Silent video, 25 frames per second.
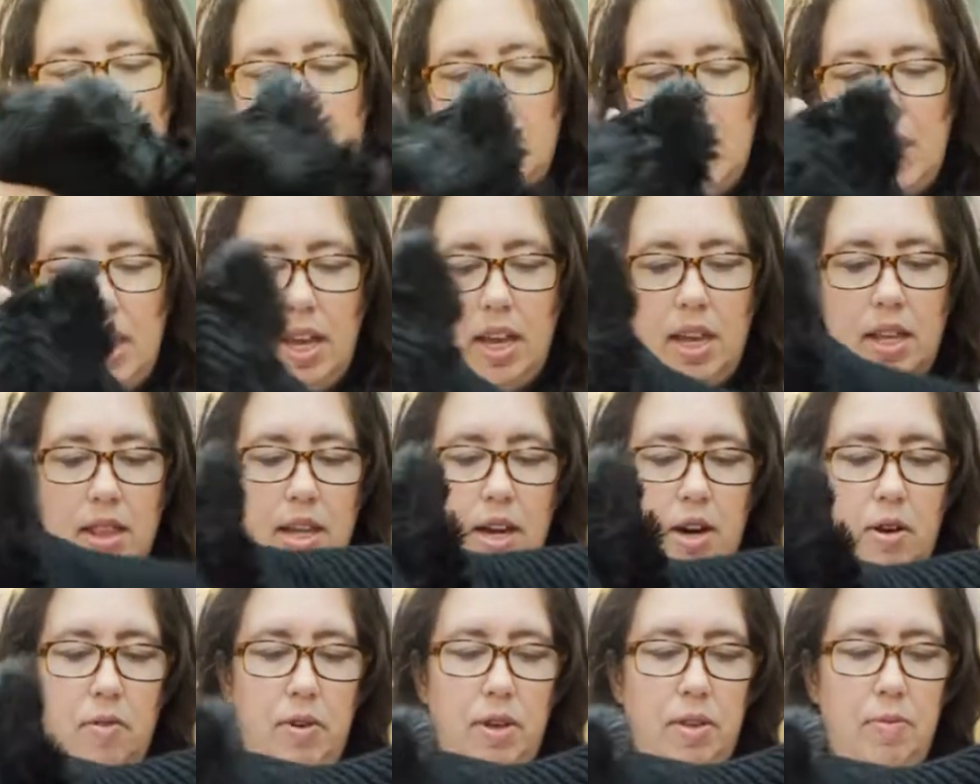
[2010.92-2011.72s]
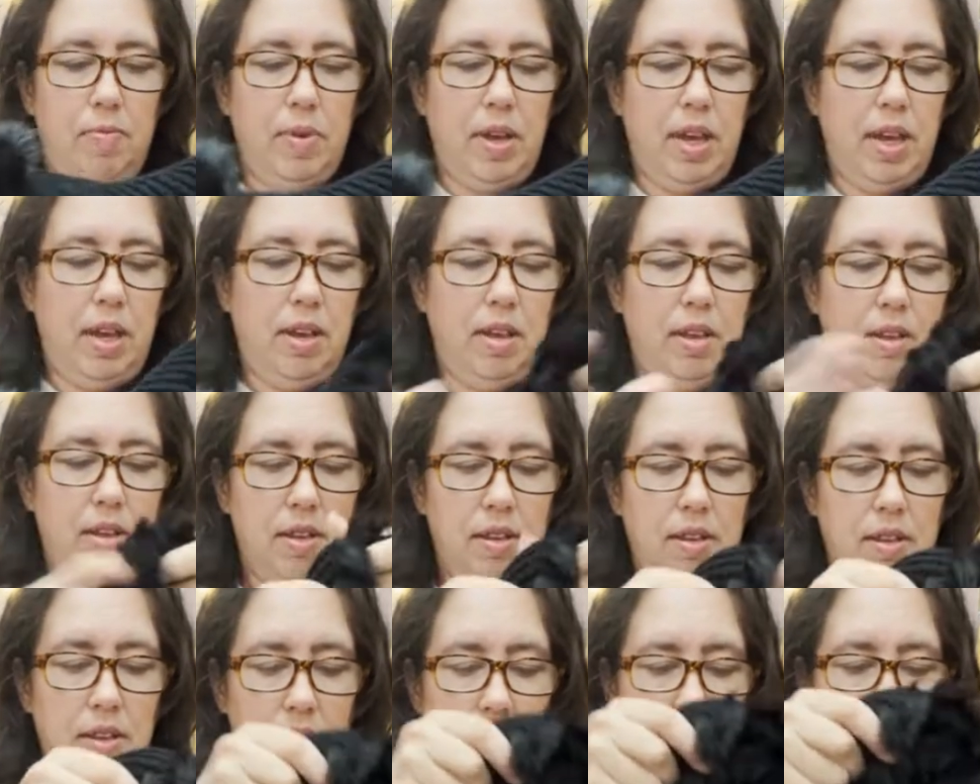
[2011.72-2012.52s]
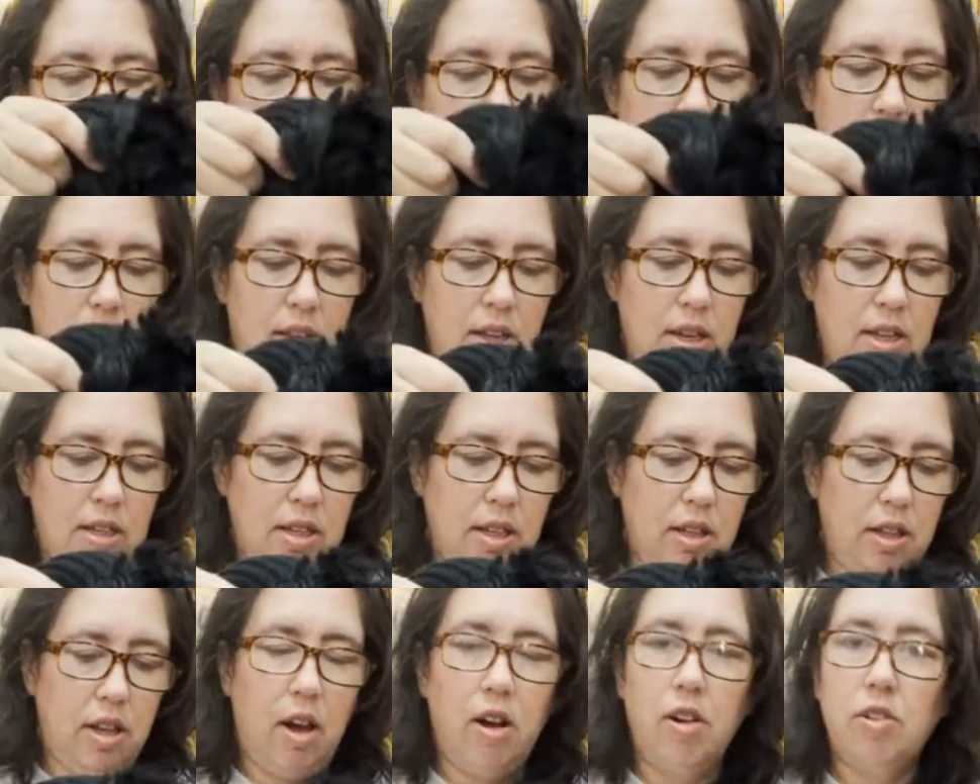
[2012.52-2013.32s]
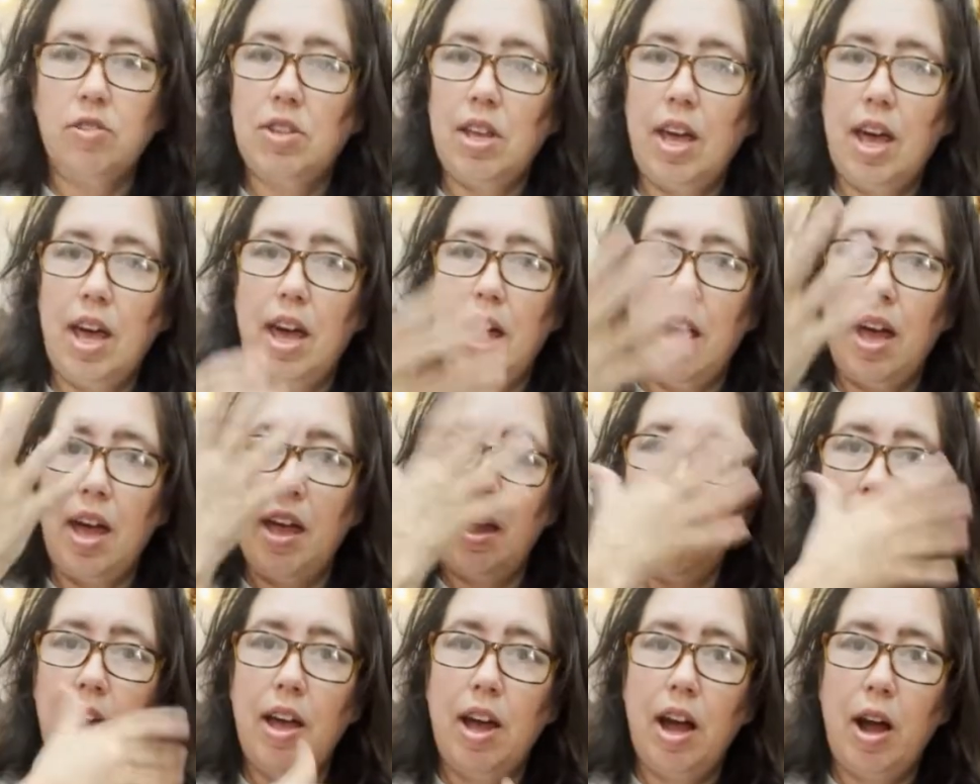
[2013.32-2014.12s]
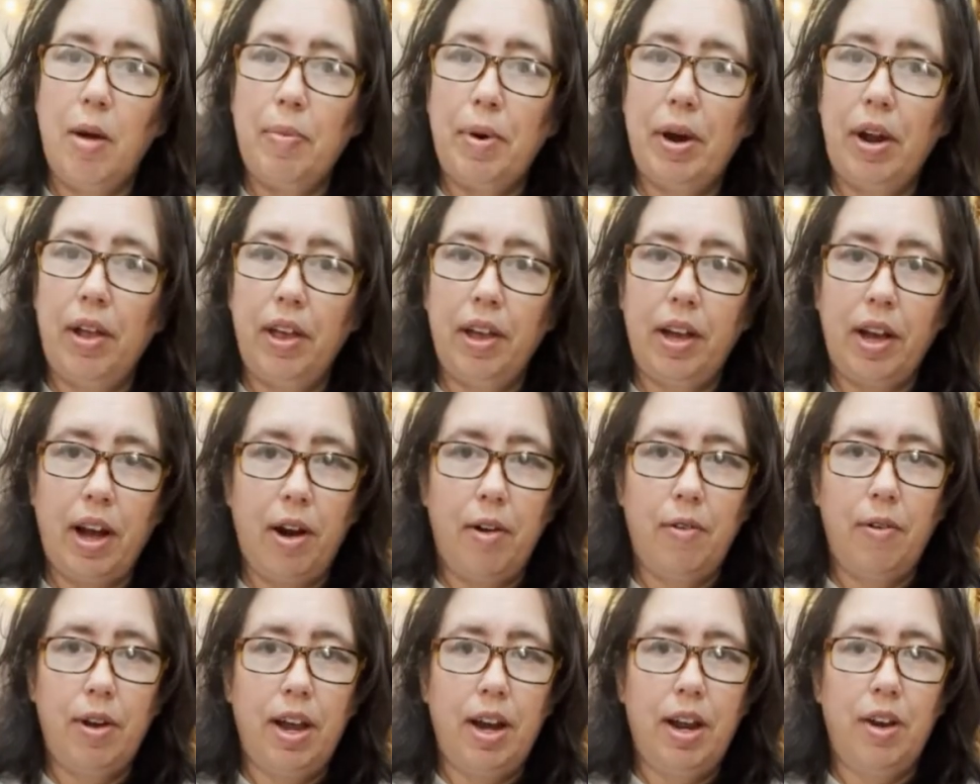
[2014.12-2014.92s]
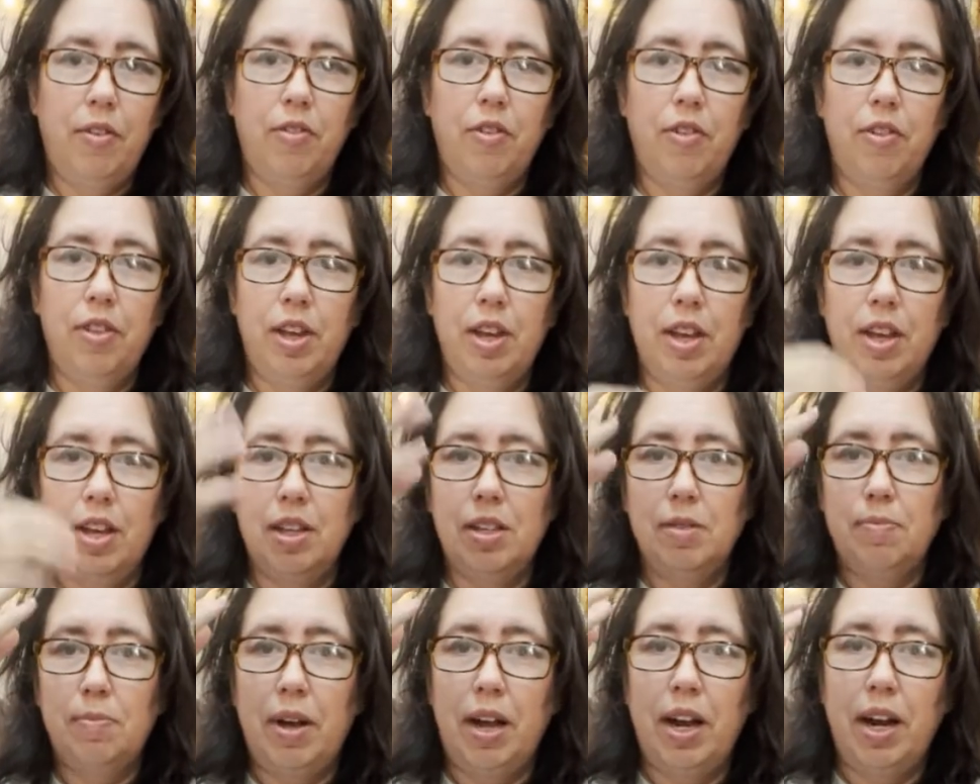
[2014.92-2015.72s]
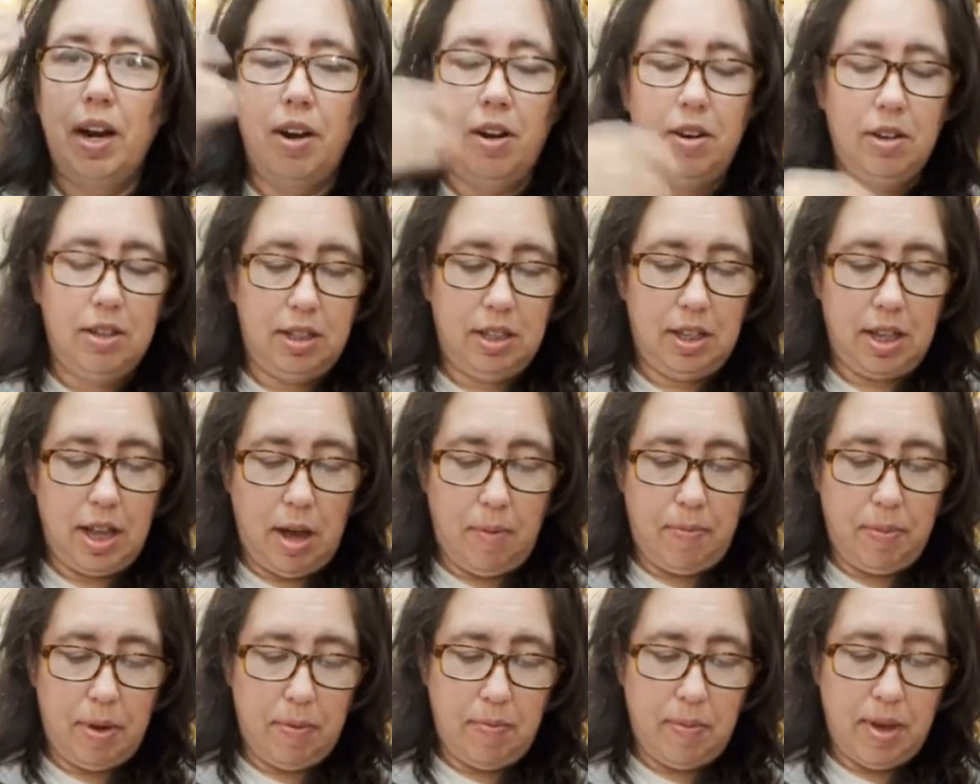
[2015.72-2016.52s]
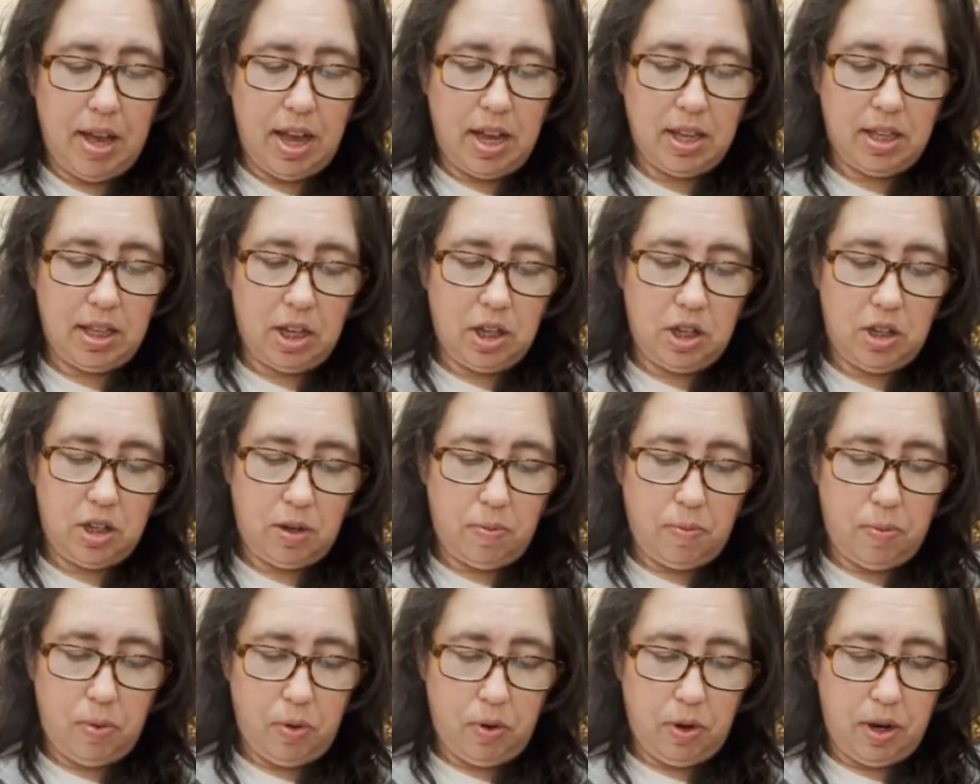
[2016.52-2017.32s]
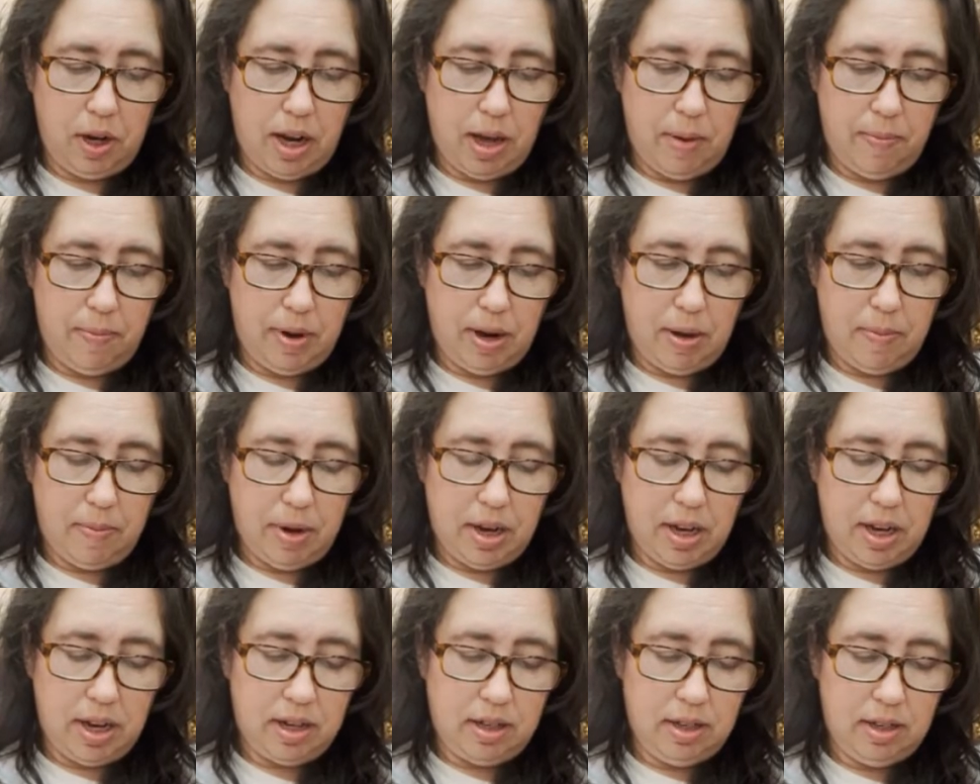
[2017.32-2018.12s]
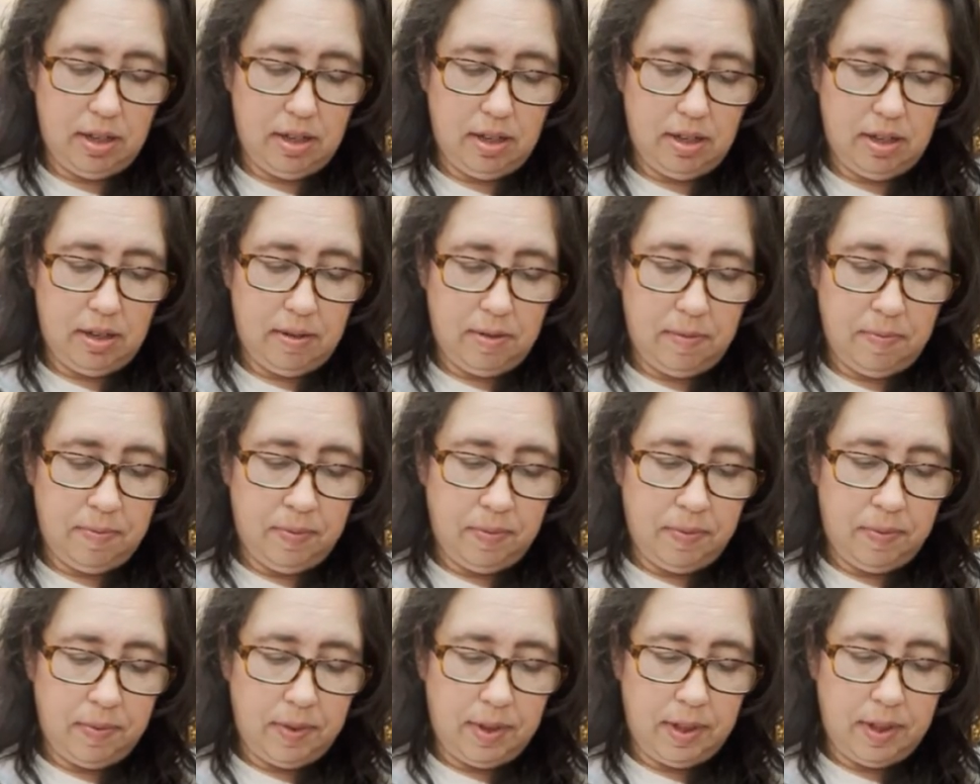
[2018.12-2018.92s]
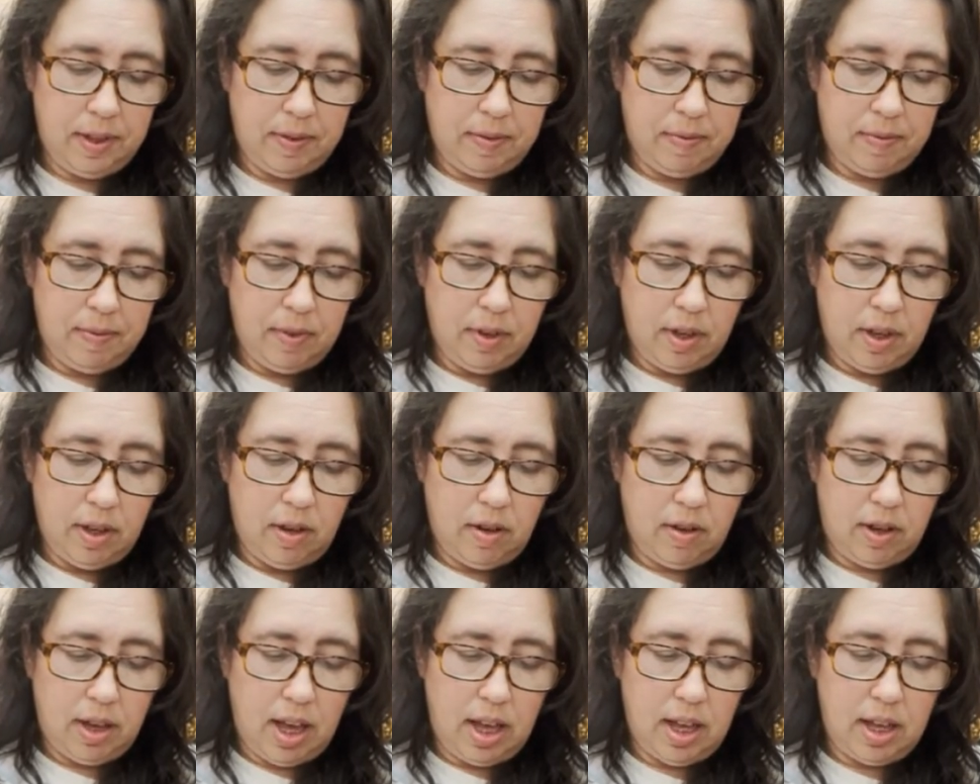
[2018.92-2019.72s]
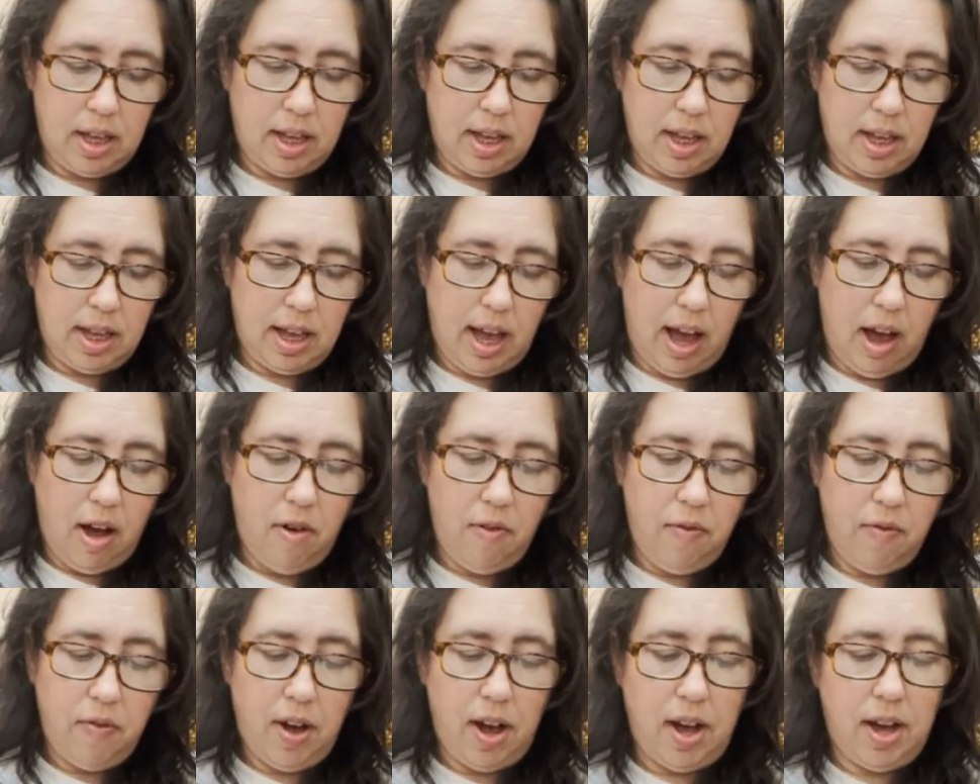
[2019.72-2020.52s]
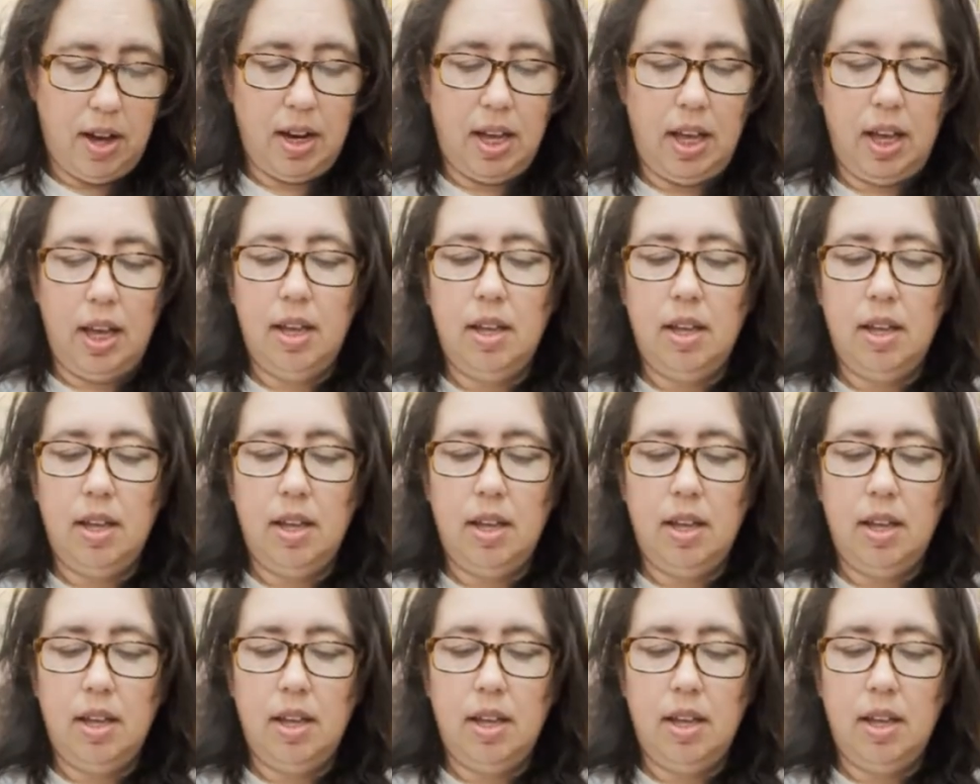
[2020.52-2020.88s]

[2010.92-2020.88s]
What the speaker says: Hang in there with me. It's a long day. I barely got ready for this. My hair is a sloppy mess. I should have pulled it up in a bun. Okay, Alfani,